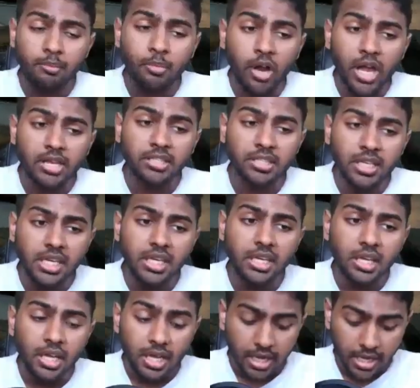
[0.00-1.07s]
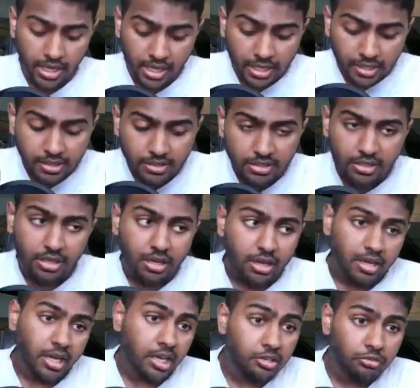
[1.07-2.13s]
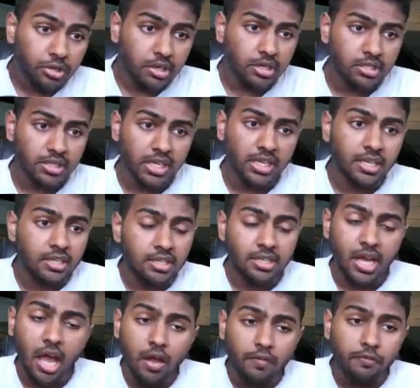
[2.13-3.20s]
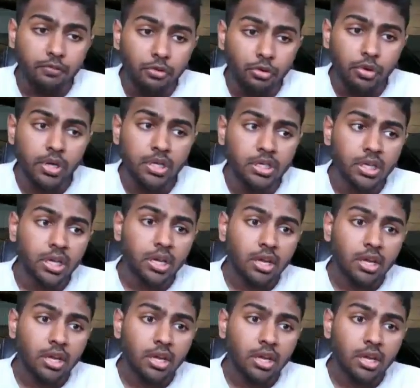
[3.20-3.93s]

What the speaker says: Brian's knee, is Katarina's knee. Down forward